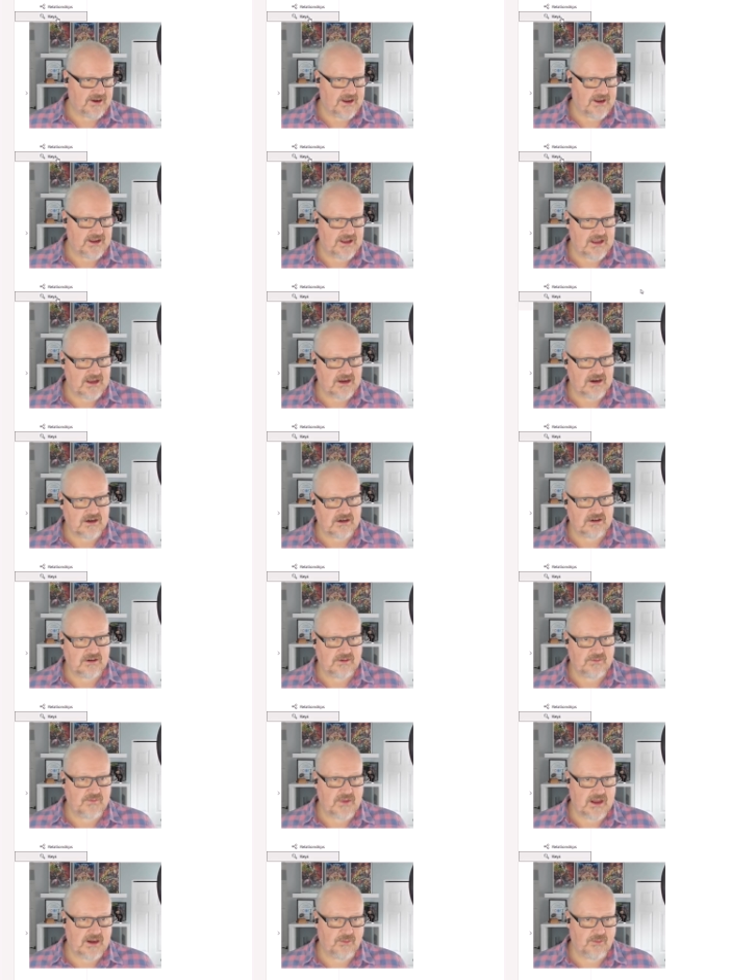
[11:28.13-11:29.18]
here,
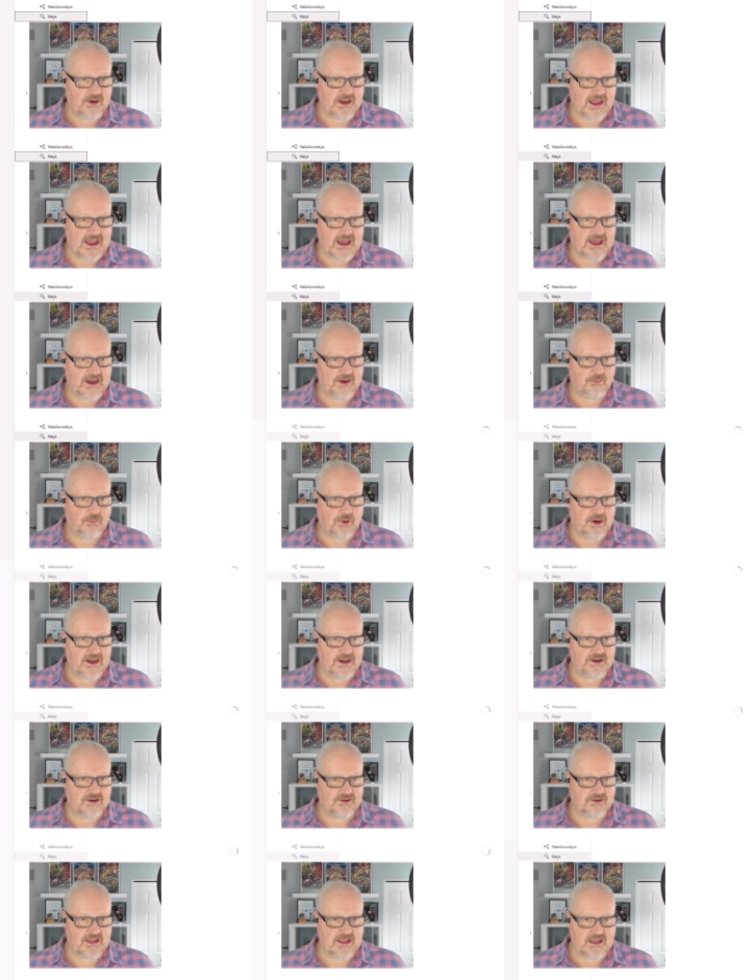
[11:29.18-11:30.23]
and I'm going to add a
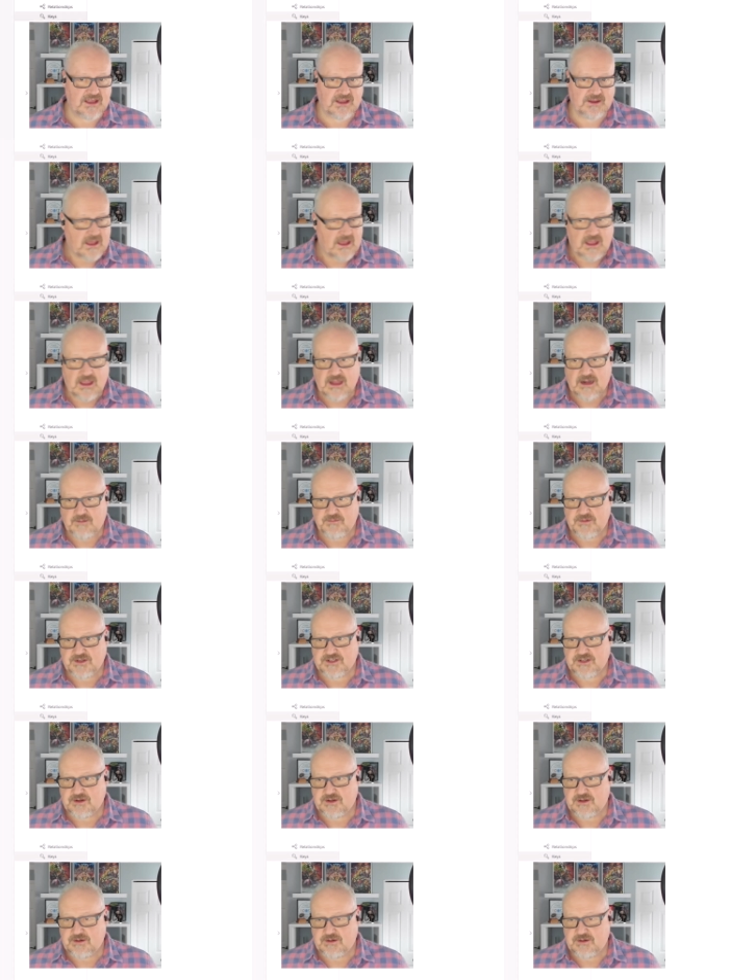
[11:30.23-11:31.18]
brand new key, and I'm just going to